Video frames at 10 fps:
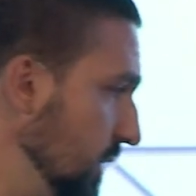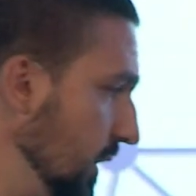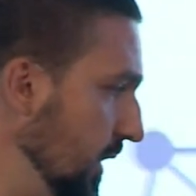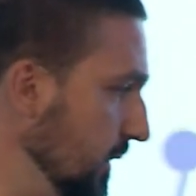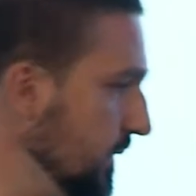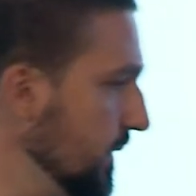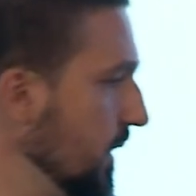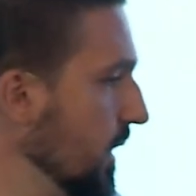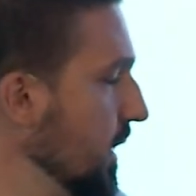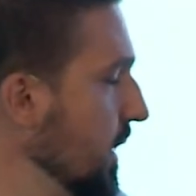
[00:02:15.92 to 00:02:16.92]
hand,
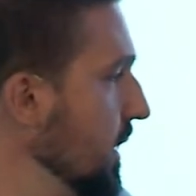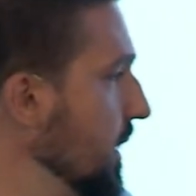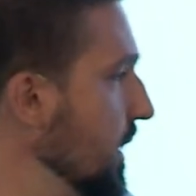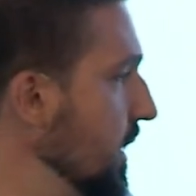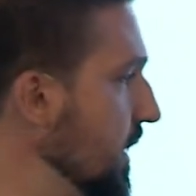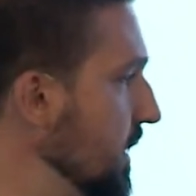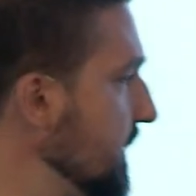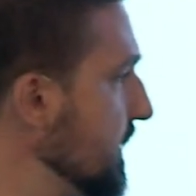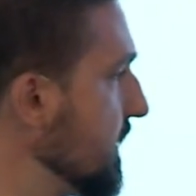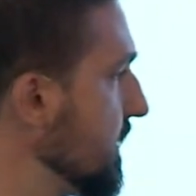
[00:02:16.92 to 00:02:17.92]

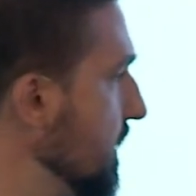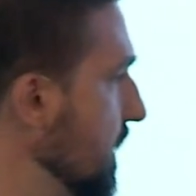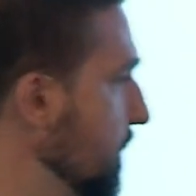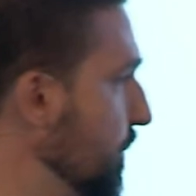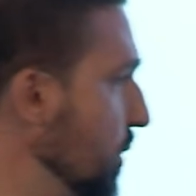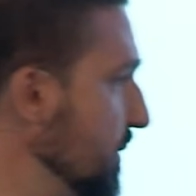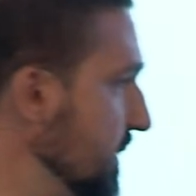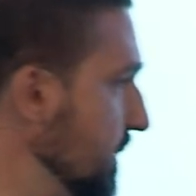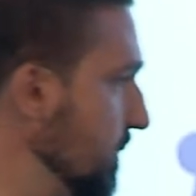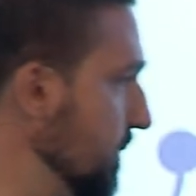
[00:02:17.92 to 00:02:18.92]
is
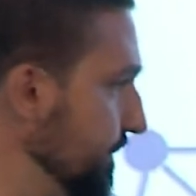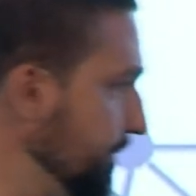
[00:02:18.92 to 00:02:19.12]
promising to